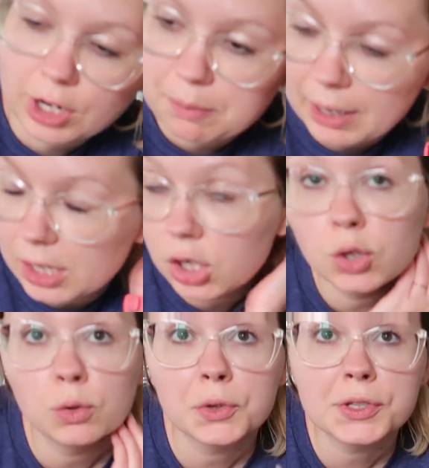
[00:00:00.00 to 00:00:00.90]
drain my
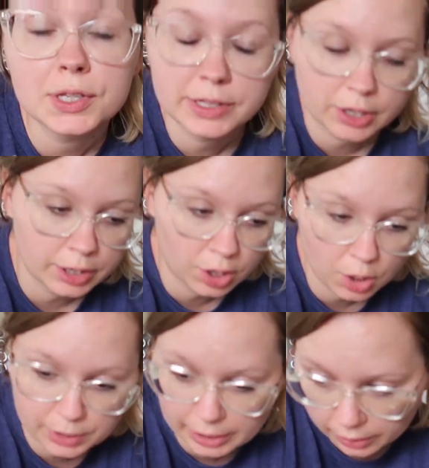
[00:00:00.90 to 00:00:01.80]
noodles because they're gonna
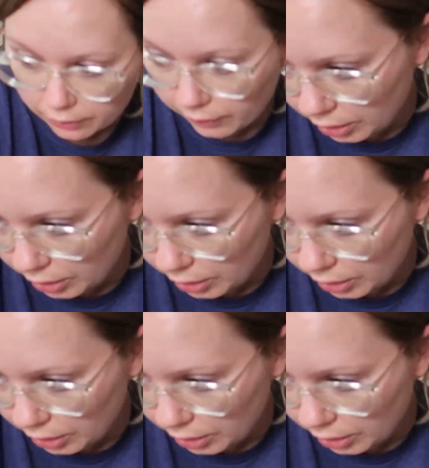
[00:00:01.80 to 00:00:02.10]
go in here